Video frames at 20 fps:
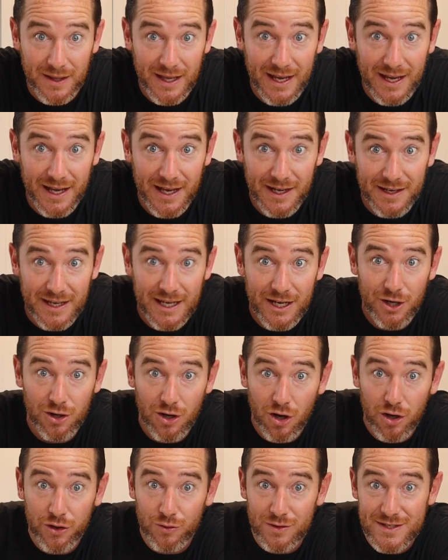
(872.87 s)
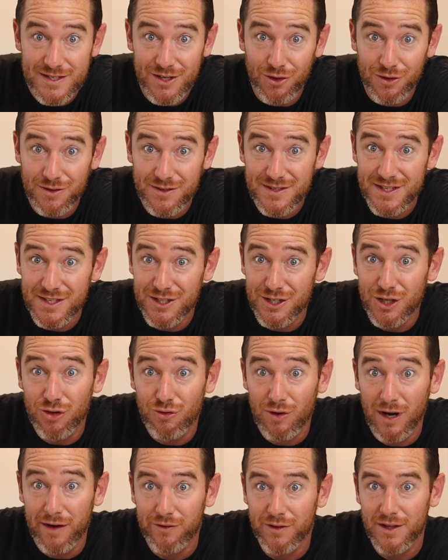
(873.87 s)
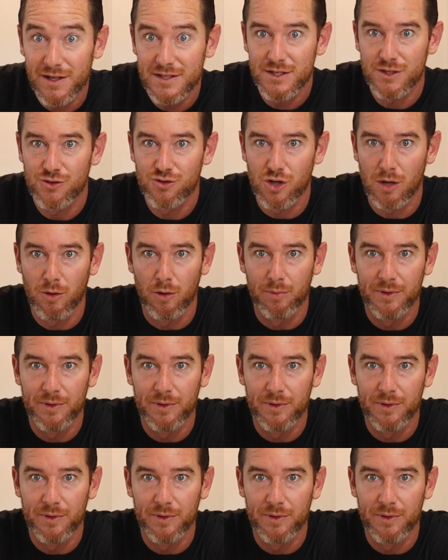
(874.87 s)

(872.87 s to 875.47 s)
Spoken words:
and here are the results. You ready for this? Drum roll,